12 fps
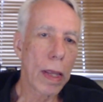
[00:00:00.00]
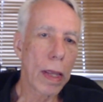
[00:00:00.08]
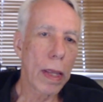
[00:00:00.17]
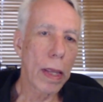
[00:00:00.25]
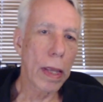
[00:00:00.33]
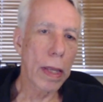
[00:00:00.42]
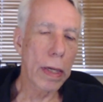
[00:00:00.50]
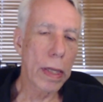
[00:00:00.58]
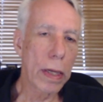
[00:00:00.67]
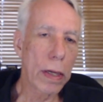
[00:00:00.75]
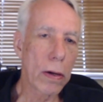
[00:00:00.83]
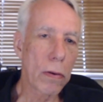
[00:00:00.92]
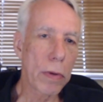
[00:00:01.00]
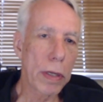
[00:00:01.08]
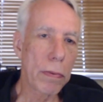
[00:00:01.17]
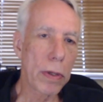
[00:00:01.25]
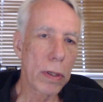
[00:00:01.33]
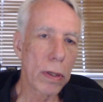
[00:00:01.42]
And here we
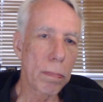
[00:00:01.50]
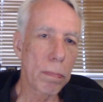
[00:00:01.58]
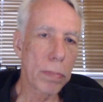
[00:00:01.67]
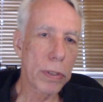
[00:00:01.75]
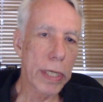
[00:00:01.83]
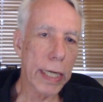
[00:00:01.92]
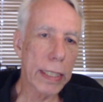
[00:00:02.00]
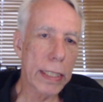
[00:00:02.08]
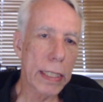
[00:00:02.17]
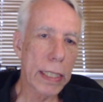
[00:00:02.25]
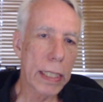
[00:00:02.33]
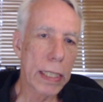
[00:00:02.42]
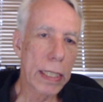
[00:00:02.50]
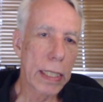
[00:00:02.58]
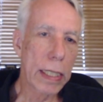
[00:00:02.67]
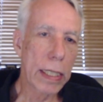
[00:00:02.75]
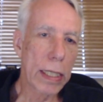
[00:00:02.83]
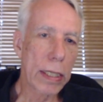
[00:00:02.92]
will protect
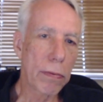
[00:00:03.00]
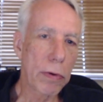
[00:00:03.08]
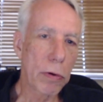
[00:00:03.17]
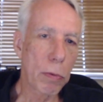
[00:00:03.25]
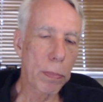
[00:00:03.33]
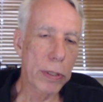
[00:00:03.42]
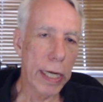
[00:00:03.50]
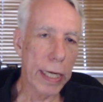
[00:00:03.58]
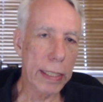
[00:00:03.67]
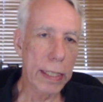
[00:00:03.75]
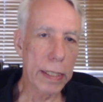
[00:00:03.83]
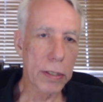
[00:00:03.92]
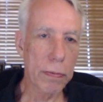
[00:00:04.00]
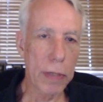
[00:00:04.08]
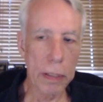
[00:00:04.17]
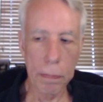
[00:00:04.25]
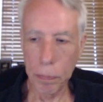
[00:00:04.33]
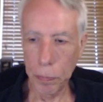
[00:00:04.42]
this one.